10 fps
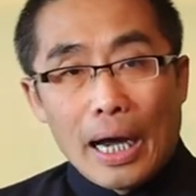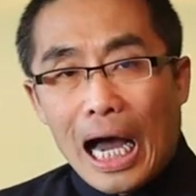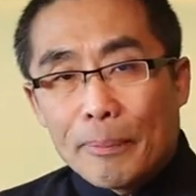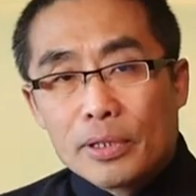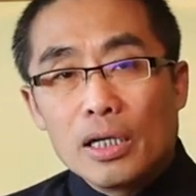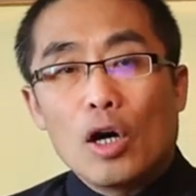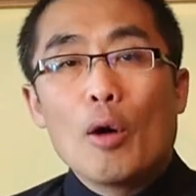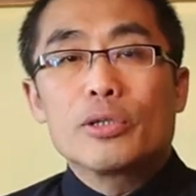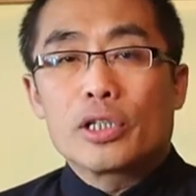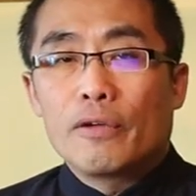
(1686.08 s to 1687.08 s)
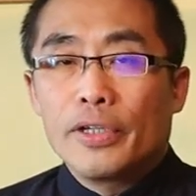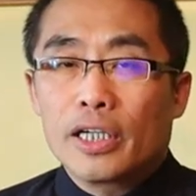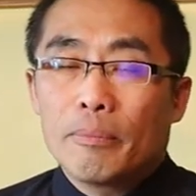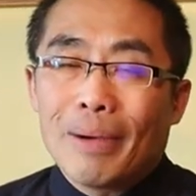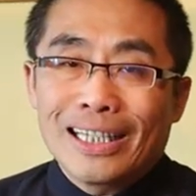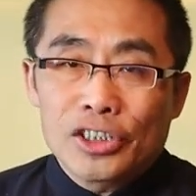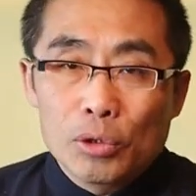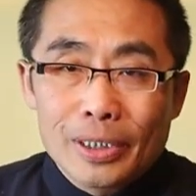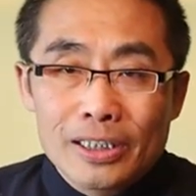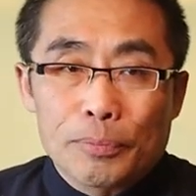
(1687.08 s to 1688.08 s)
After observing my
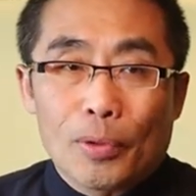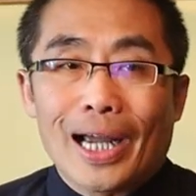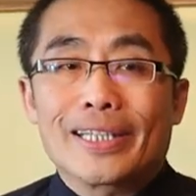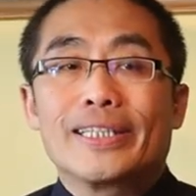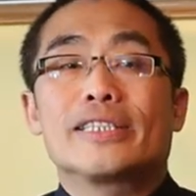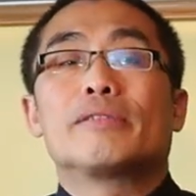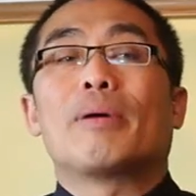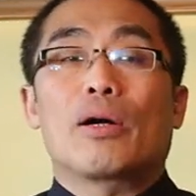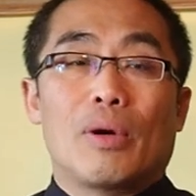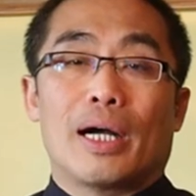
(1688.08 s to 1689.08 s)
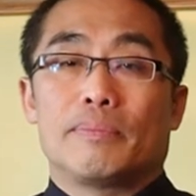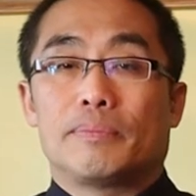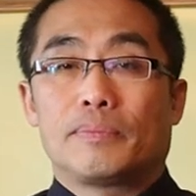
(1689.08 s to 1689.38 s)
students practice Ba Gua,